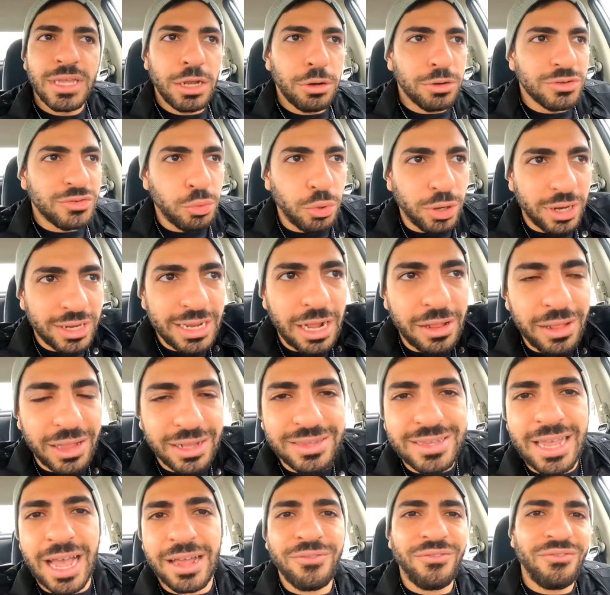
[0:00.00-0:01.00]
He was working out
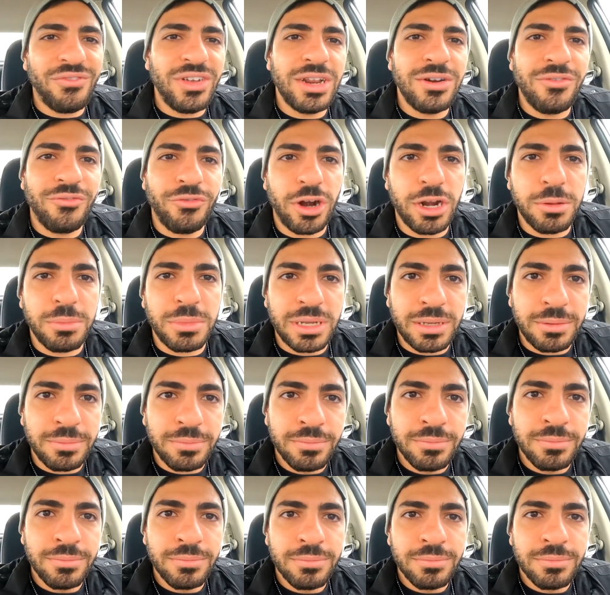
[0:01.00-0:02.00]
like 10 feet in front of me.
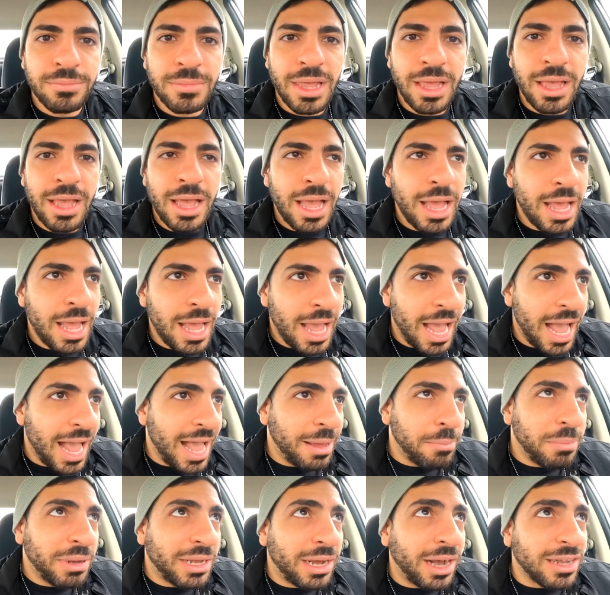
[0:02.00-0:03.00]

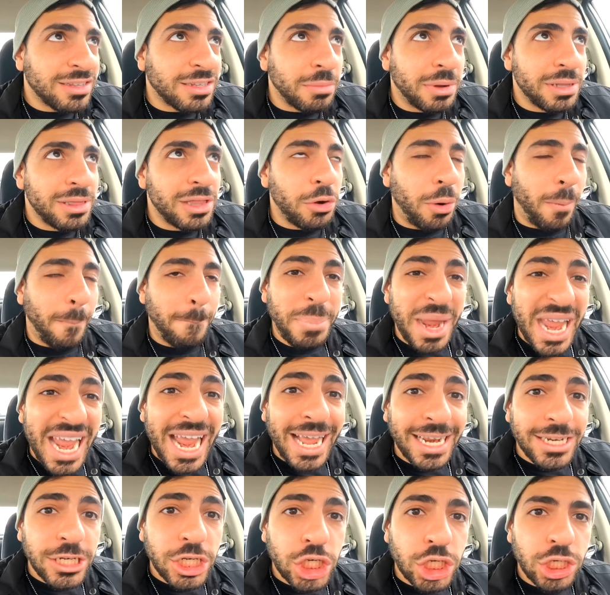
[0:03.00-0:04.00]
And because I'm a little
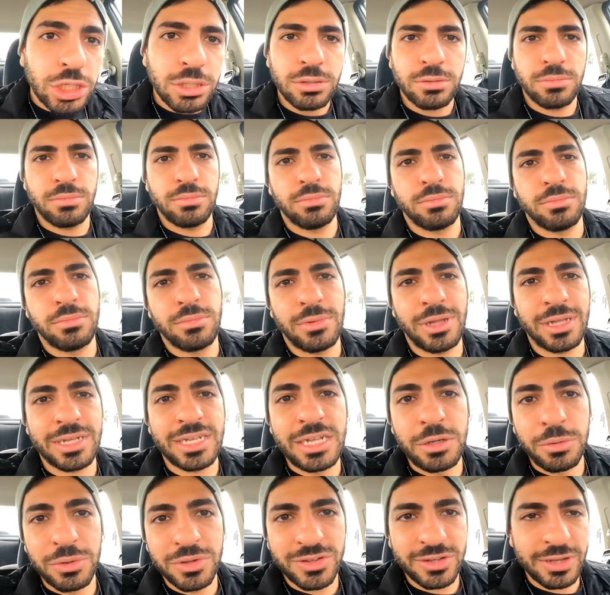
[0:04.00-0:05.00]
bitch,
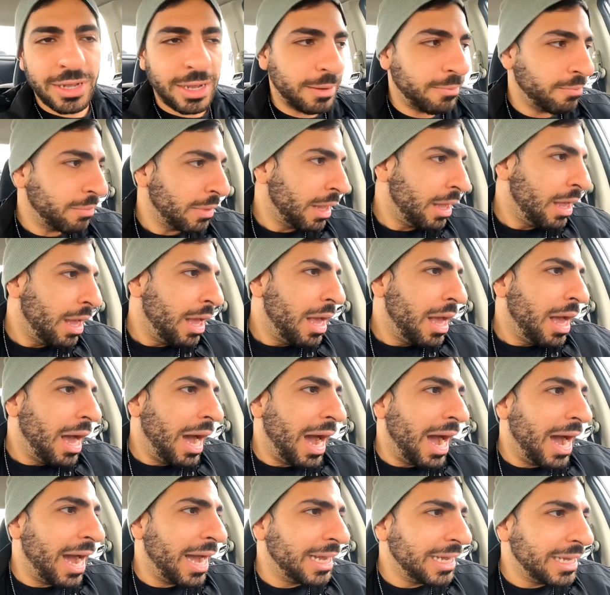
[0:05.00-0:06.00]
like he would say,
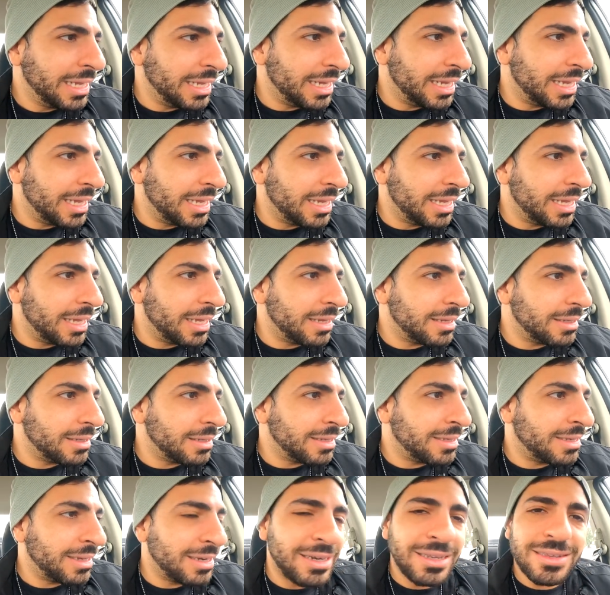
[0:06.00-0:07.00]
I
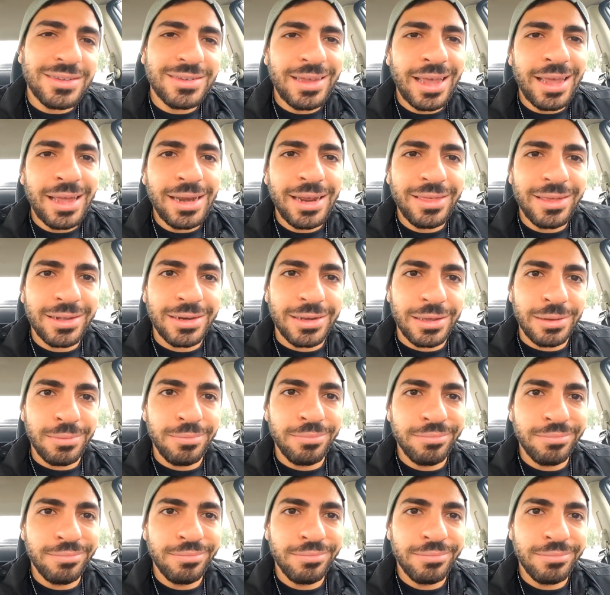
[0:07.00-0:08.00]
didn't say anything to
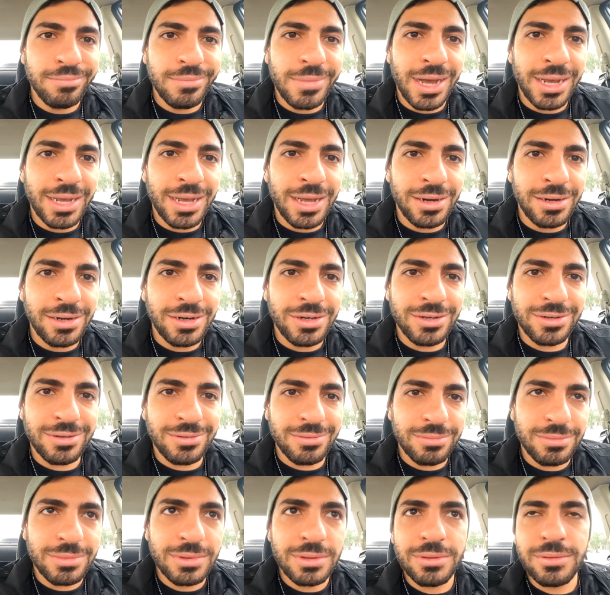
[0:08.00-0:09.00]
him. I kind of
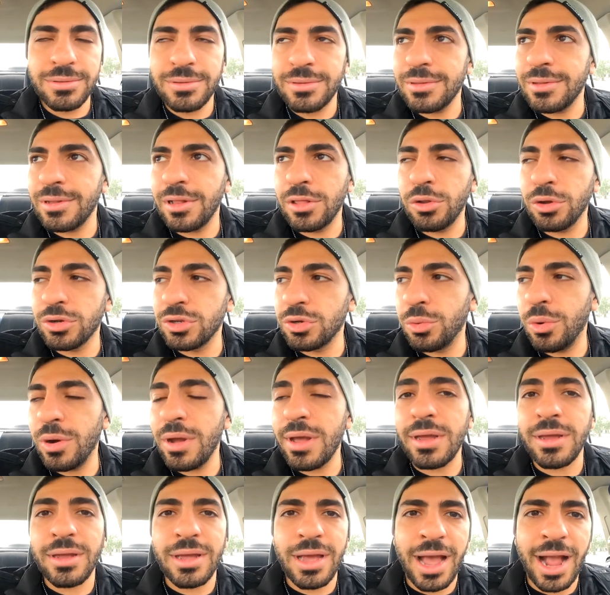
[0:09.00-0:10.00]
just looked
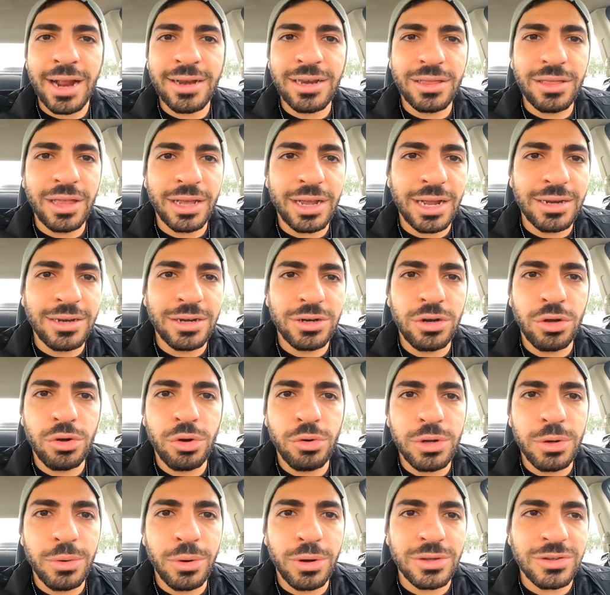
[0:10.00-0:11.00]
away, acted like I didn't know
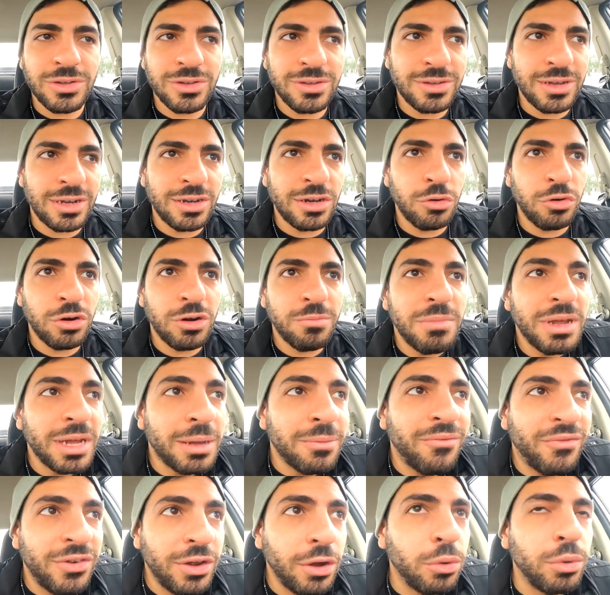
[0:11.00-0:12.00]
who he was because I didn't want to
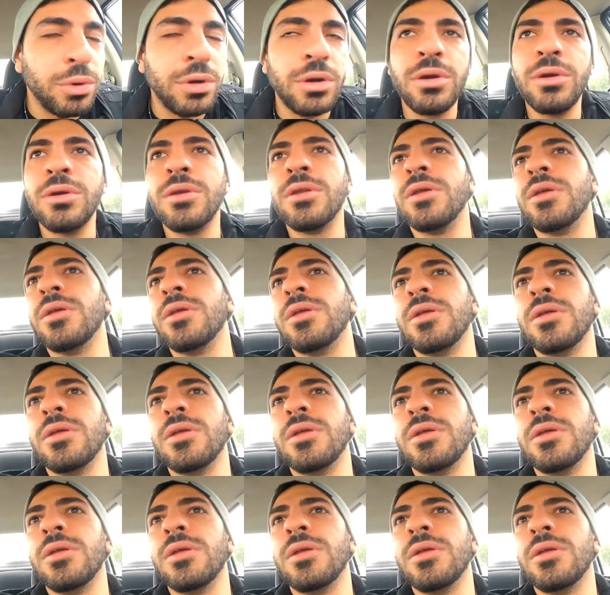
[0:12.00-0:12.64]
make him feel weird.